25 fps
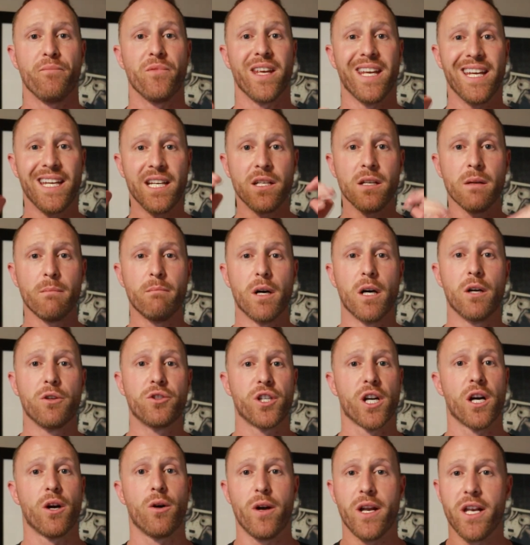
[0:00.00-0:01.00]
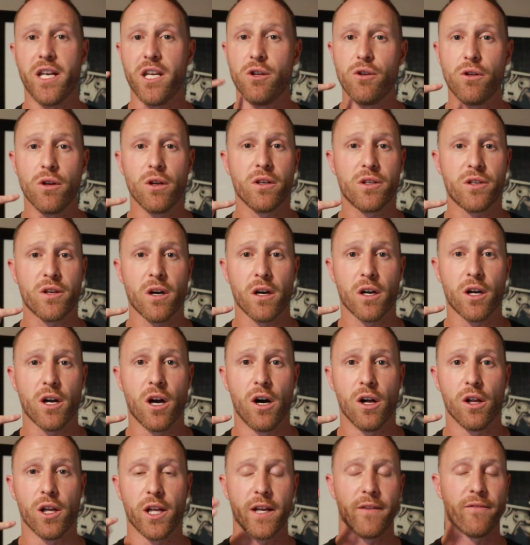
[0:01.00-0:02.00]
into Mojo, and you can start
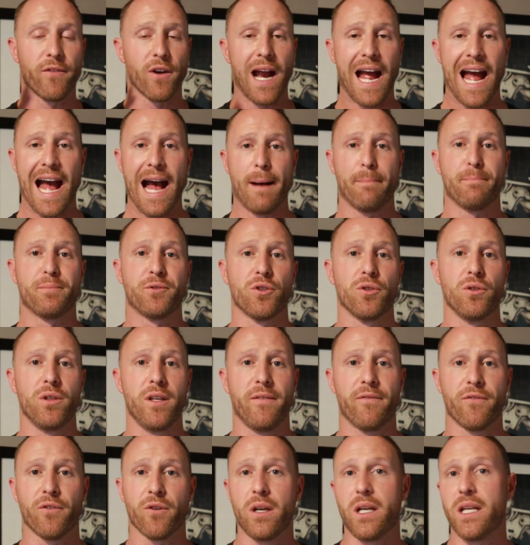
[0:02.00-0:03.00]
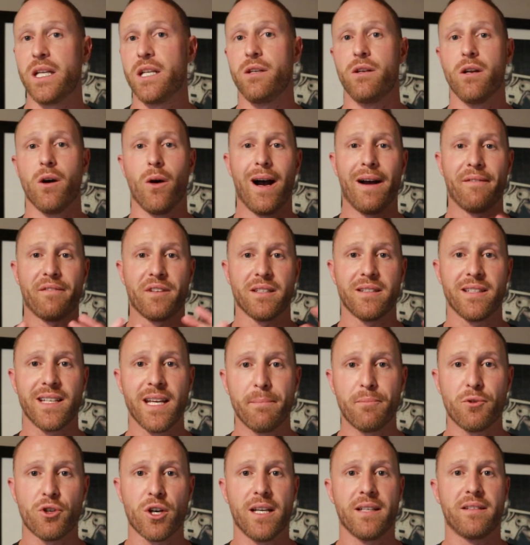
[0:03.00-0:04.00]
calling for absolutely free. You don't have to
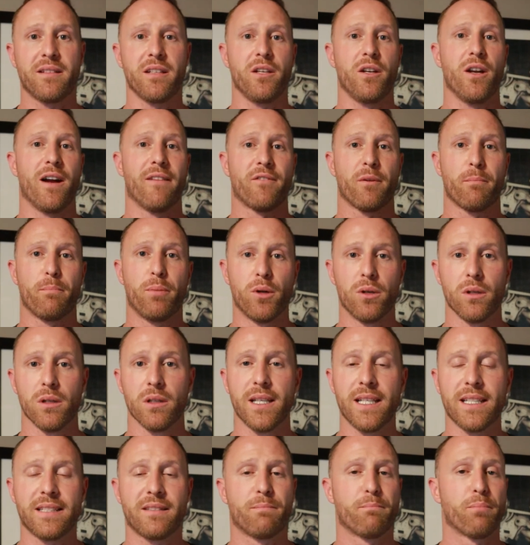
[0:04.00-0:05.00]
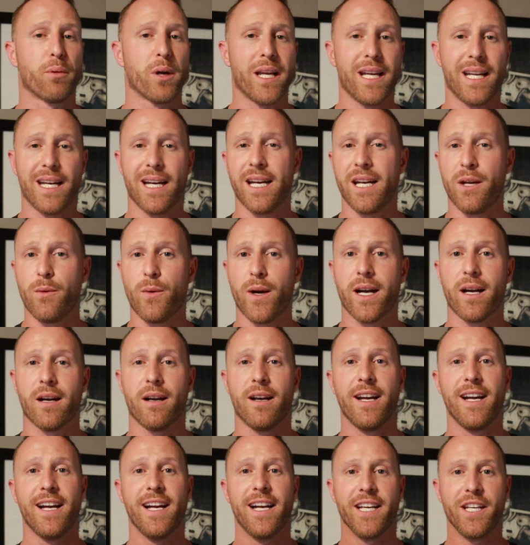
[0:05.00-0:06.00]
skip trace it, you don't have to pull a list, bring it
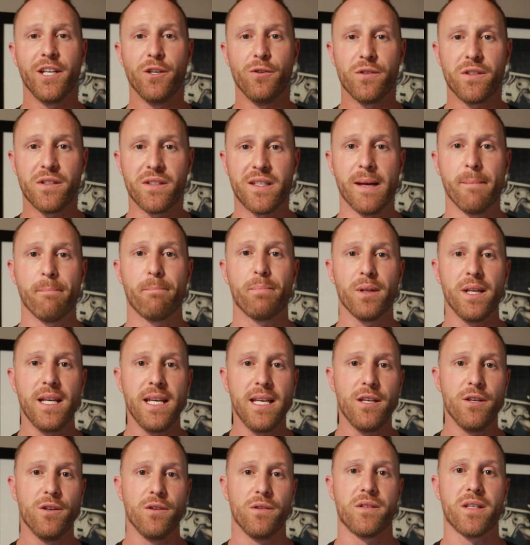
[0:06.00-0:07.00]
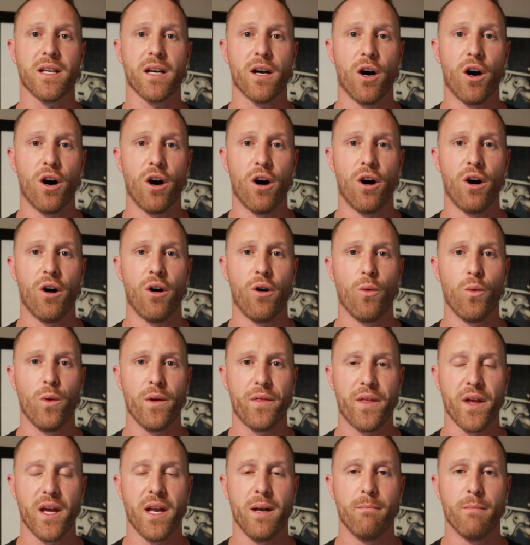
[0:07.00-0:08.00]
anywhere. You simply use it all
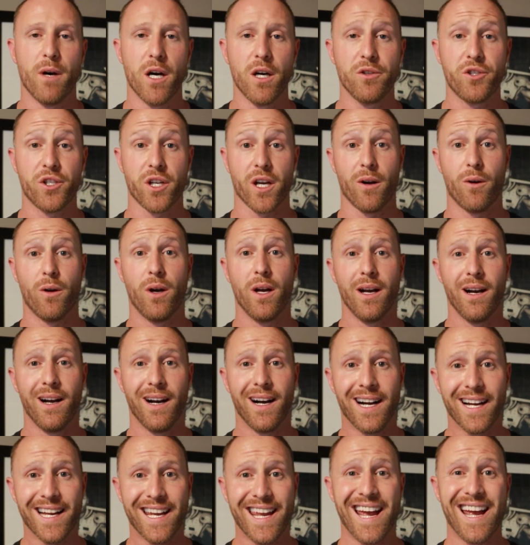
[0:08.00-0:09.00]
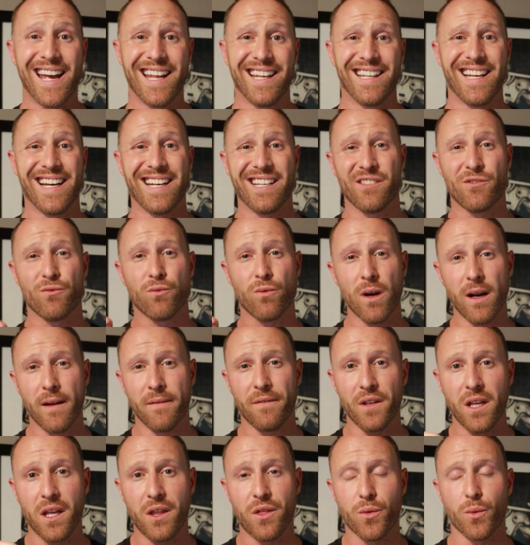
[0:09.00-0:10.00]
within Mojo. Again, that is
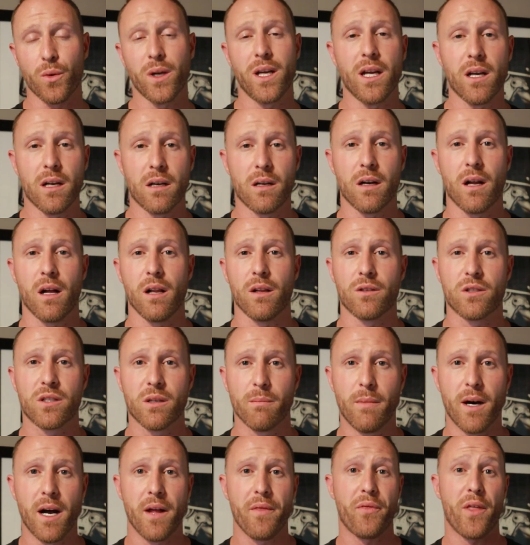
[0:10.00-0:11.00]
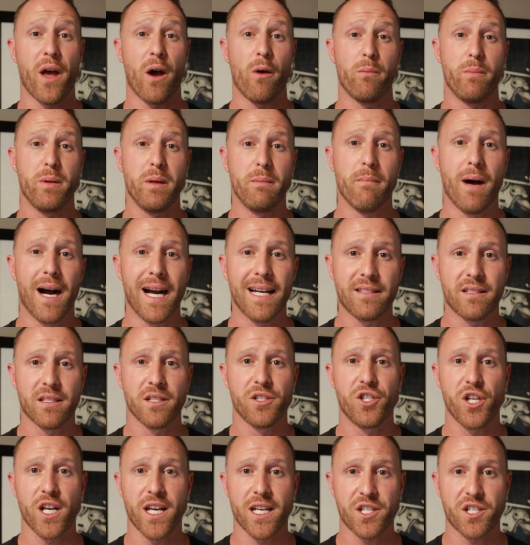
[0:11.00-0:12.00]
roughly $300 a month. That would be my
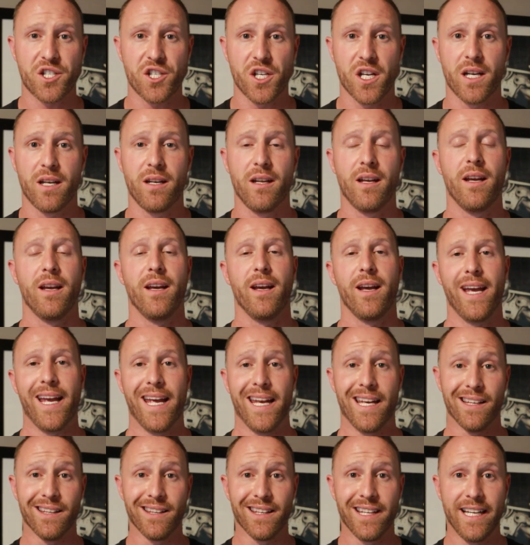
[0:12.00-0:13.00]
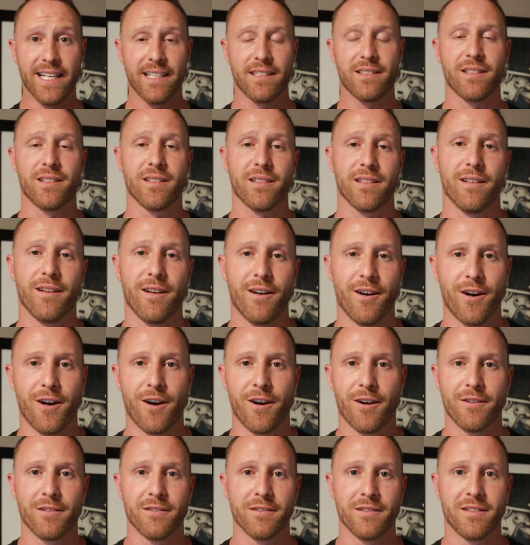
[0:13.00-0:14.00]
suggestion, and links
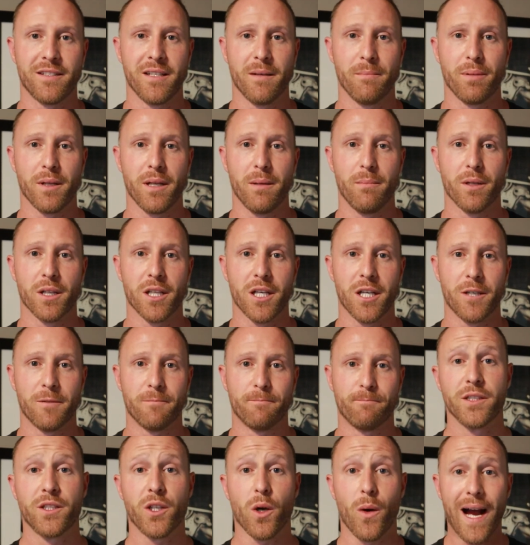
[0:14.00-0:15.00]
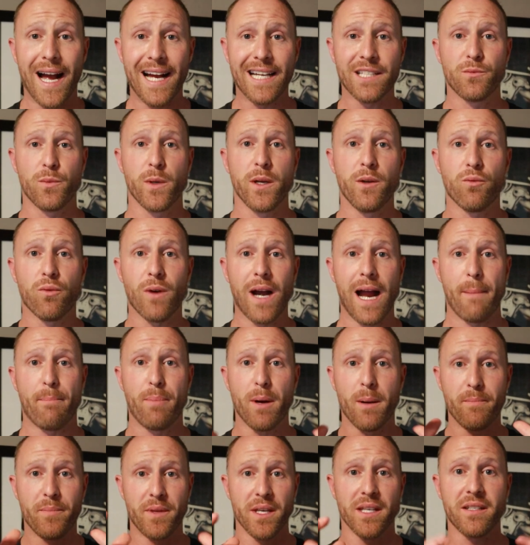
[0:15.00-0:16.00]
are simply below. So as we wrap
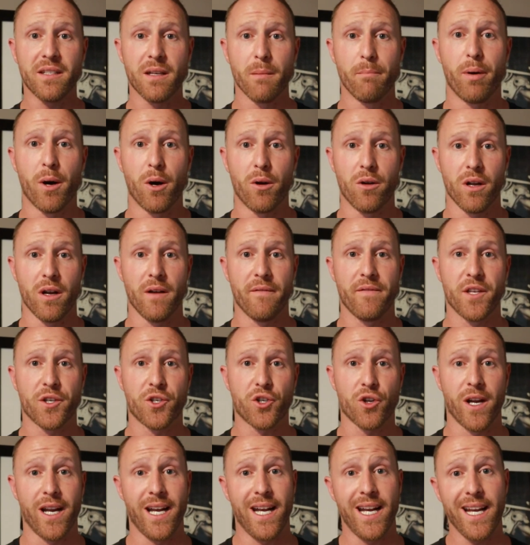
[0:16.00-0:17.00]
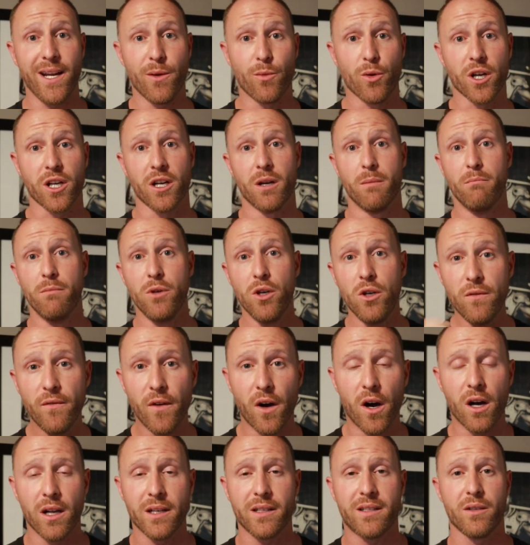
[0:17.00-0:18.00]
up this component of the training, we're gonna move
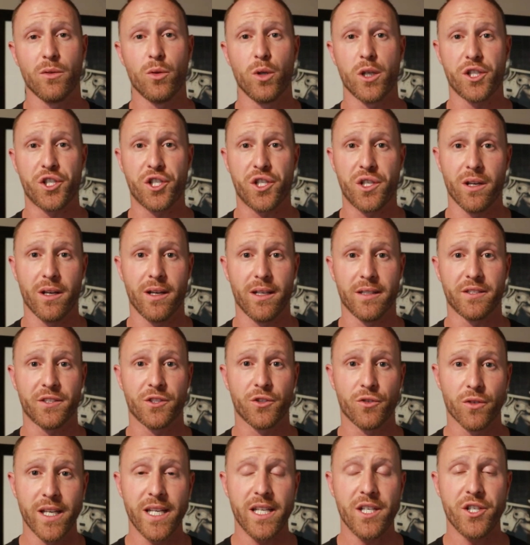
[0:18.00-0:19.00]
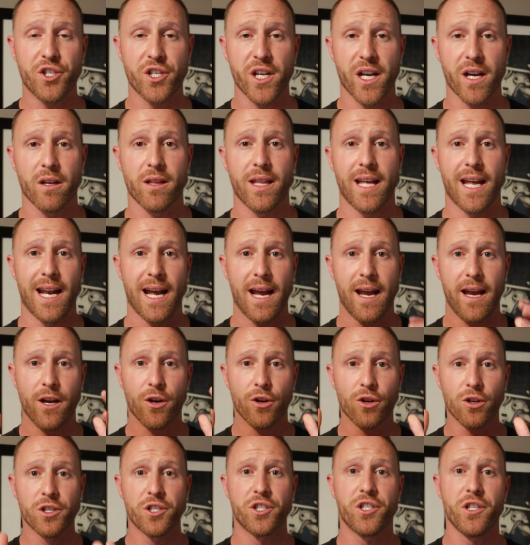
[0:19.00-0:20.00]
on to a screen share that I
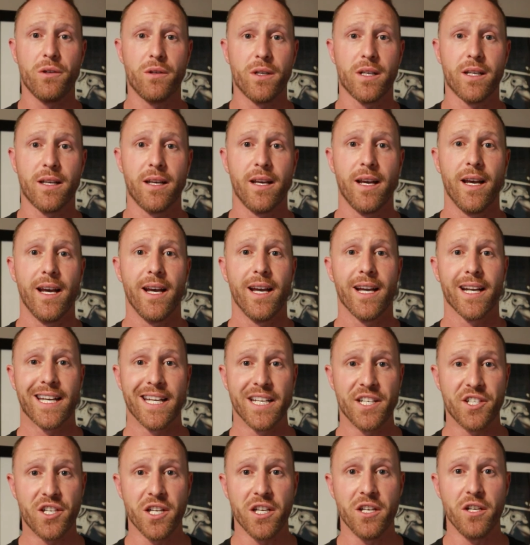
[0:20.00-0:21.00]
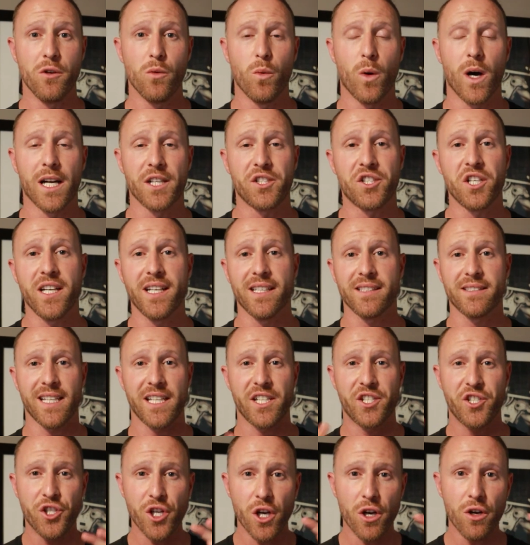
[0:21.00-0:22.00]
urge you to continue watching as
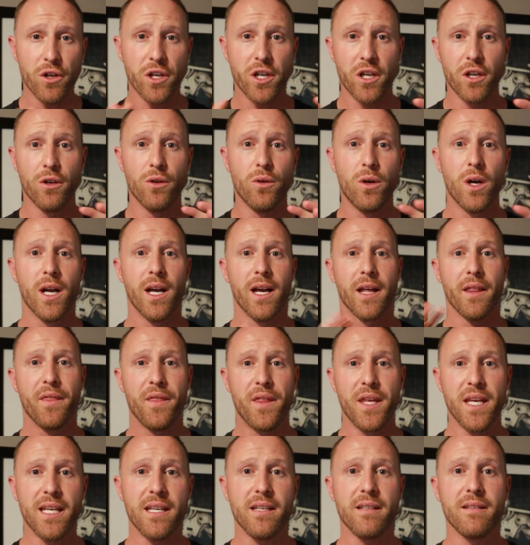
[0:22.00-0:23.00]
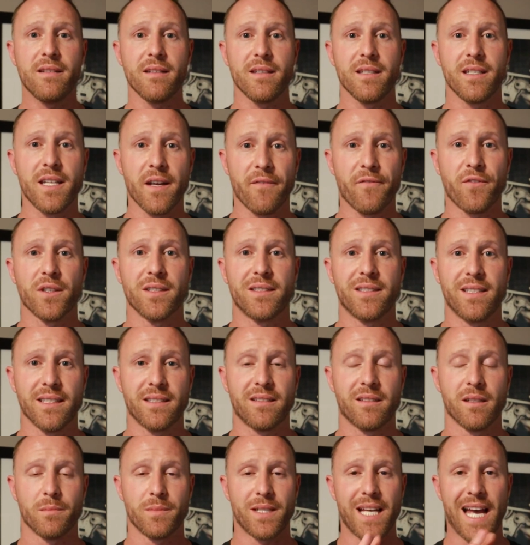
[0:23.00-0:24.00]
I show you these different
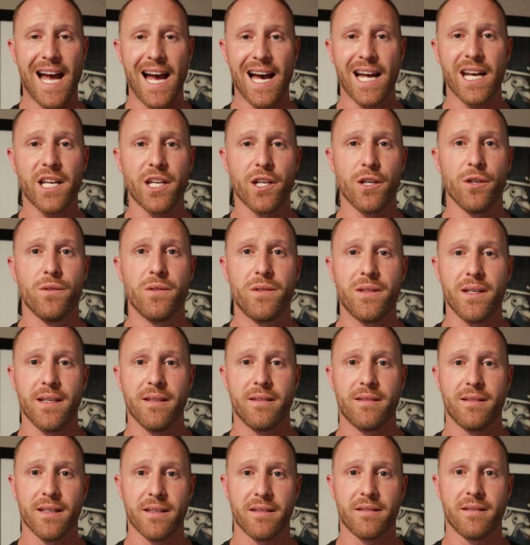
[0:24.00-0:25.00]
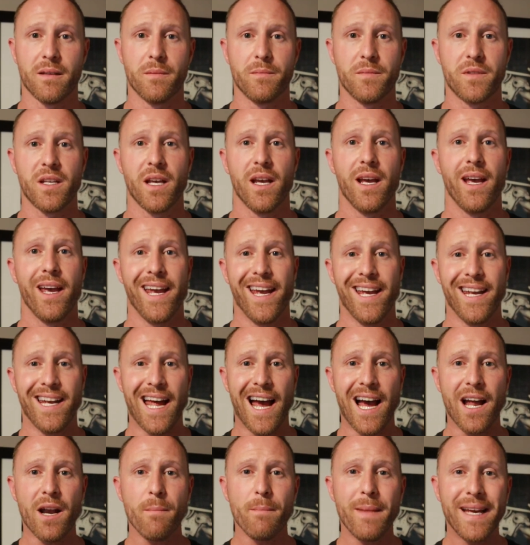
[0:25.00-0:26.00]
systems, how to use these systems, and
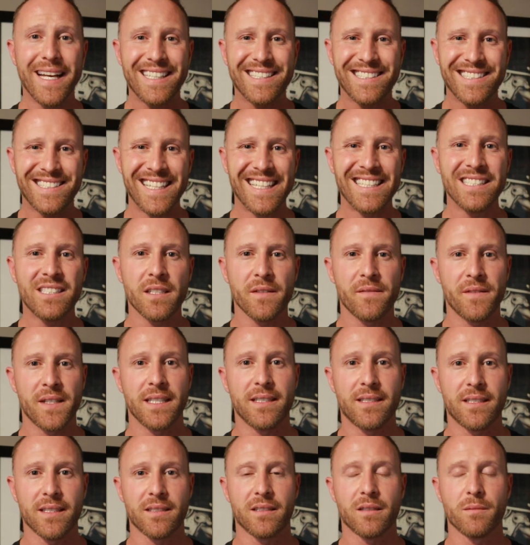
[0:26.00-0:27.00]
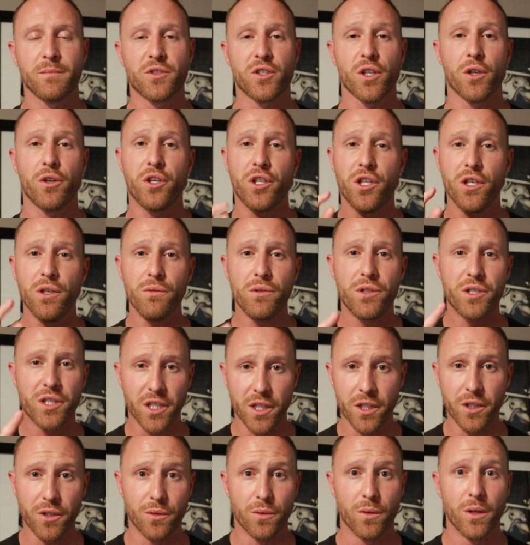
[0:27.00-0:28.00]
how to make sense of these systems so you
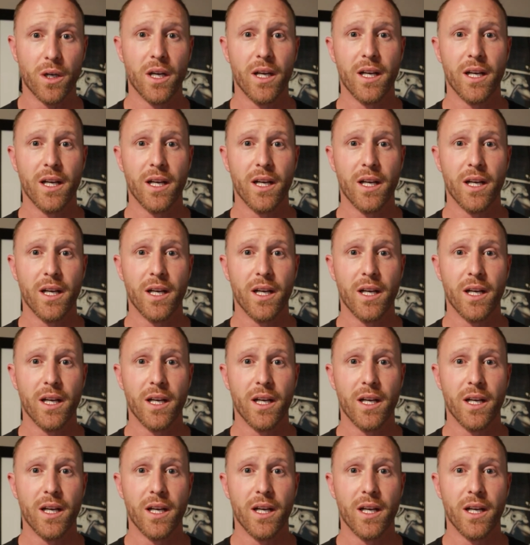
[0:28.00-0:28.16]
too